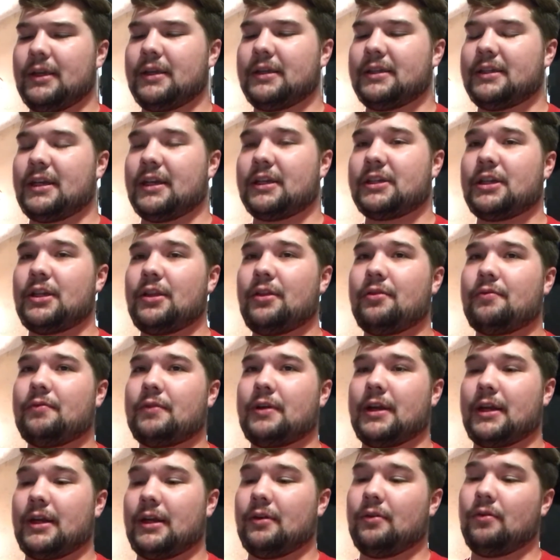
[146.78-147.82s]
Section
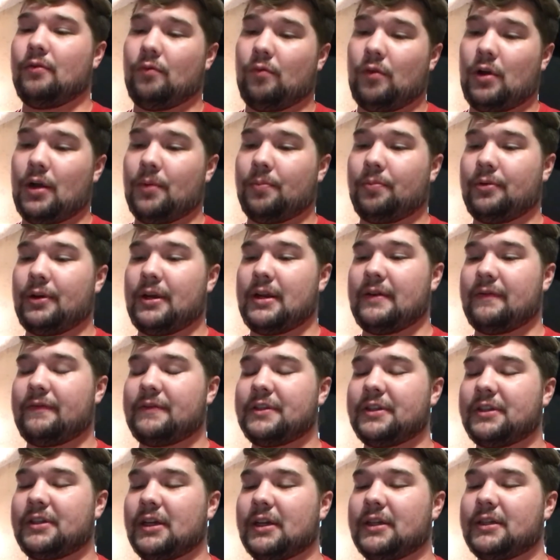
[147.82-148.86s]
3, while brief,
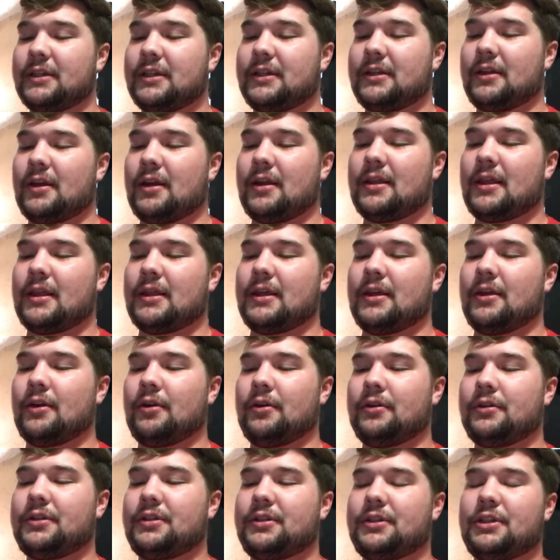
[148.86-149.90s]
discussed that the
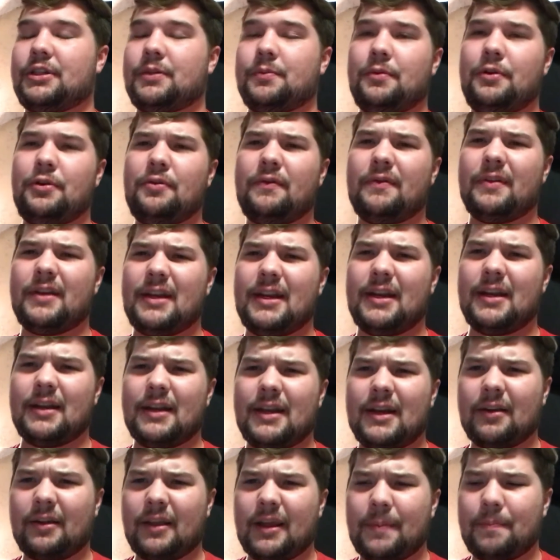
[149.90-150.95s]
Earth's smooth,
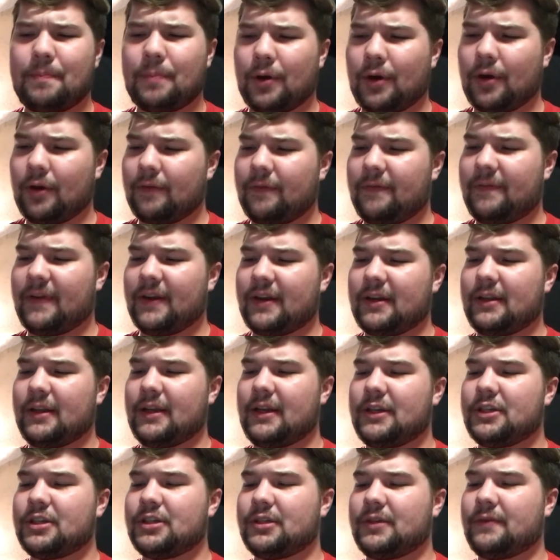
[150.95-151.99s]
nearly
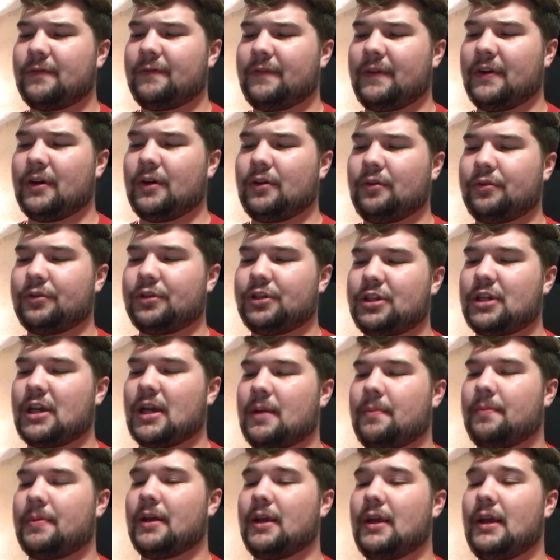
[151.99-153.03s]
perfectly spherical
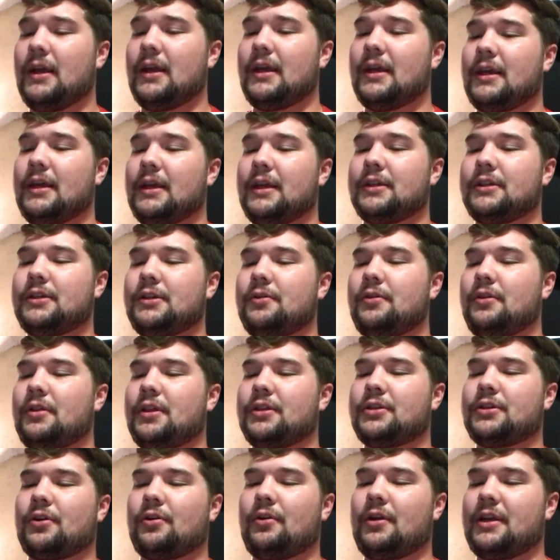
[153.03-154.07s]
shape is due to
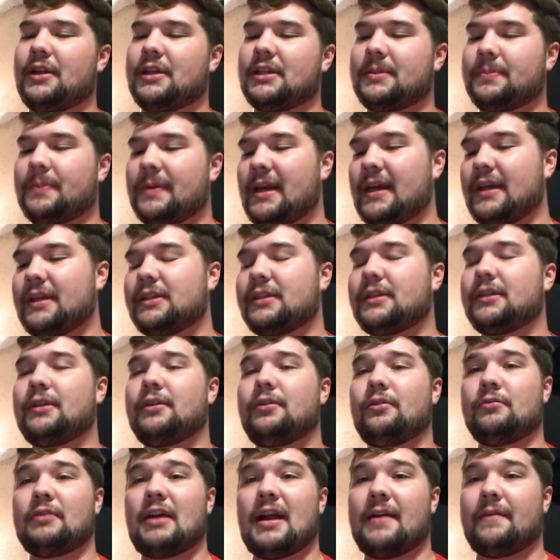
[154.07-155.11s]
the turning in space,
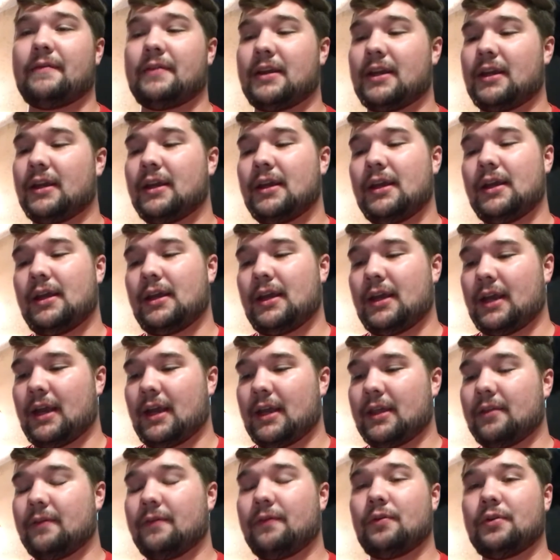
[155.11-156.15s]
gravity,
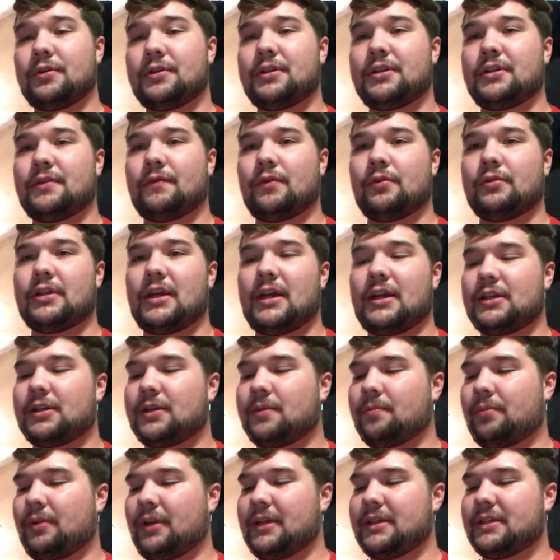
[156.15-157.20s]
and the forces of
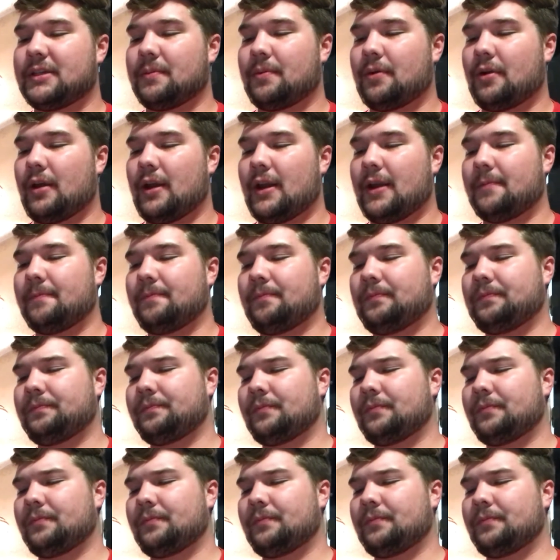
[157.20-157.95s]
rotation placed upon it.